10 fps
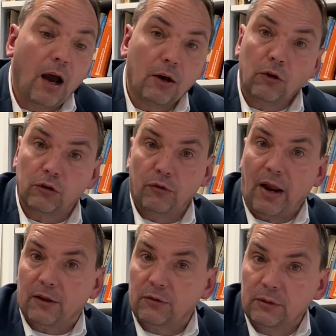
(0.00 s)
are not
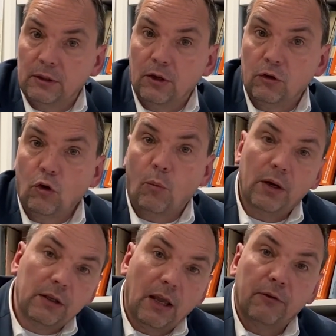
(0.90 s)
correct.
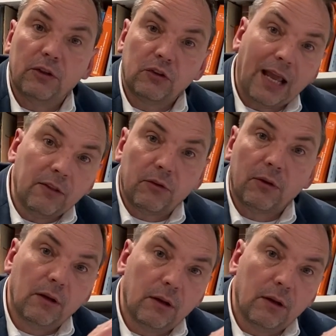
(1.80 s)
Normally you have this cant